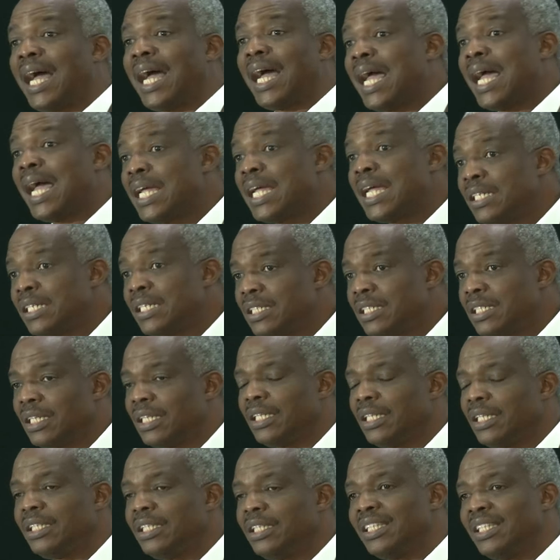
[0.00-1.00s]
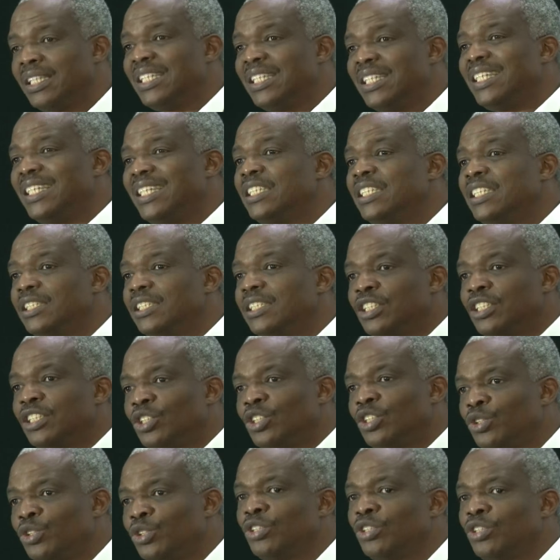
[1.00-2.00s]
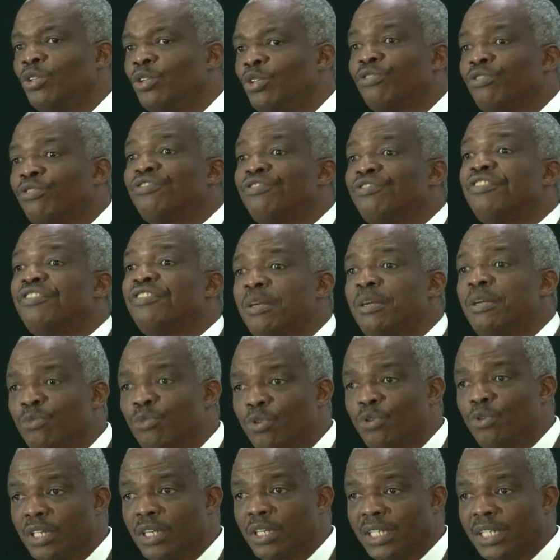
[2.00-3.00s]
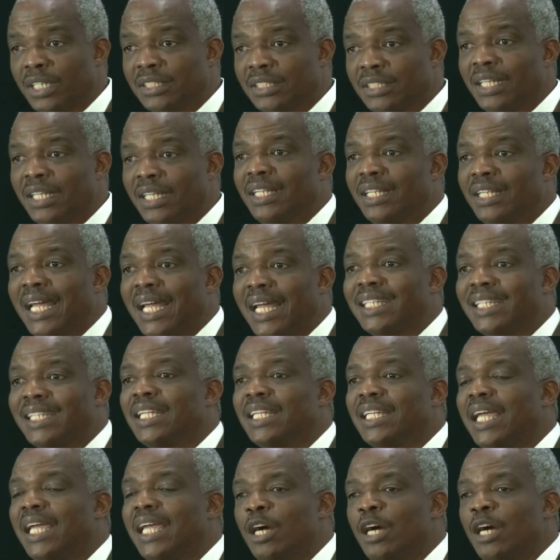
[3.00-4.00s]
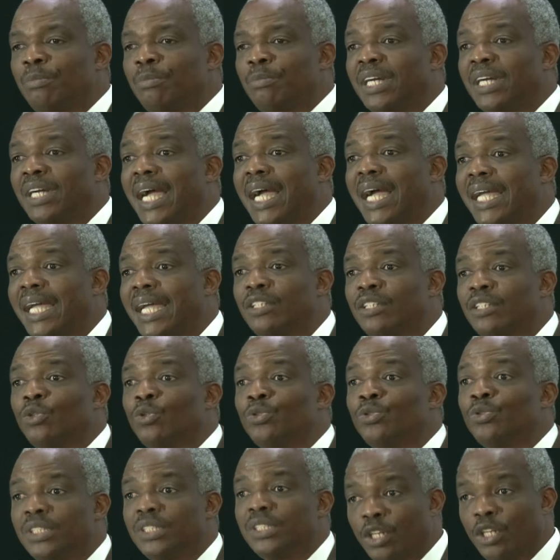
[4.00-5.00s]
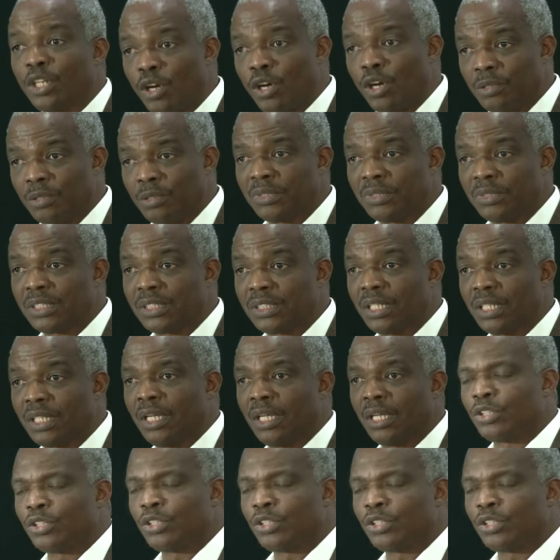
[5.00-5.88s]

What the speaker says: and the institutional frameworks that help guide those economies.